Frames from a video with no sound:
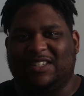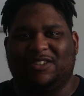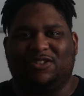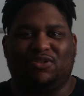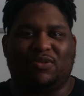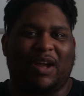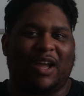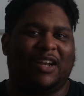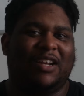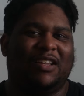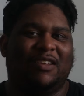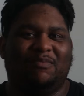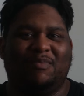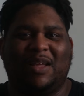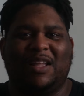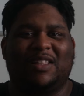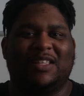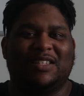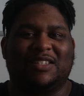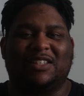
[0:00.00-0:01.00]
and trying to
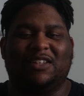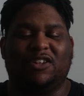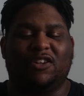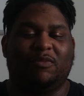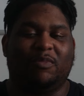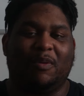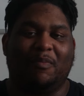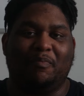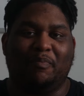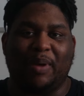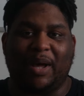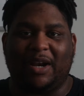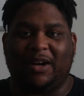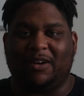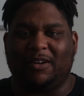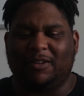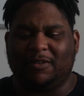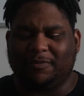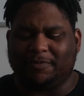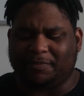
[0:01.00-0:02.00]
make this a little bit
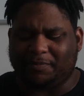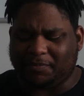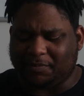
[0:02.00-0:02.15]
better.